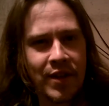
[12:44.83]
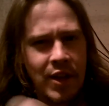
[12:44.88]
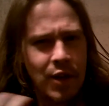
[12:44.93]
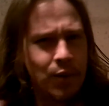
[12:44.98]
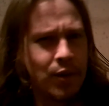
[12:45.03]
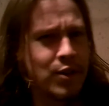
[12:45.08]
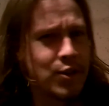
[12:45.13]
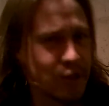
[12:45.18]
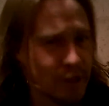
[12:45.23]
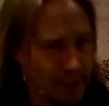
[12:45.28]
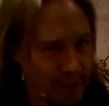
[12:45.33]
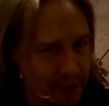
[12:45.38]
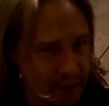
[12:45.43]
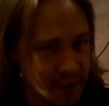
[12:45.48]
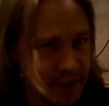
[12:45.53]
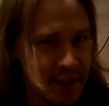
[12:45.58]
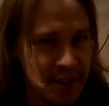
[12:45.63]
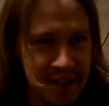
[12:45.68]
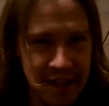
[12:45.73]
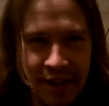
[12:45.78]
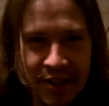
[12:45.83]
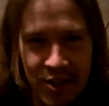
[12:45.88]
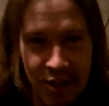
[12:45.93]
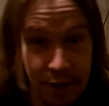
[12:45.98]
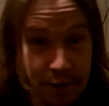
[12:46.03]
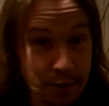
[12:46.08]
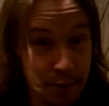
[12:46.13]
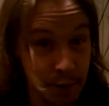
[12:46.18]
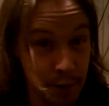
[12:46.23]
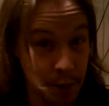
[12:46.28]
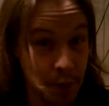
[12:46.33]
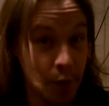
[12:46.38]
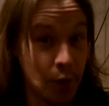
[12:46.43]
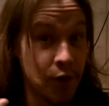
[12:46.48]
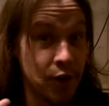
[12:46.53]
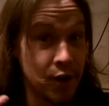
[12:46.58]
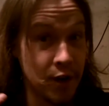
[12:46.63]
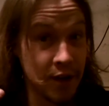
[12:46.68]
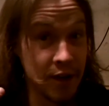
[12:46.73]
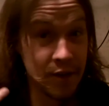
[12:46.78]
The original version sounds like it was
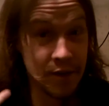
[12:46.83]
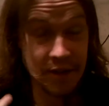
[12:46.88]
recorded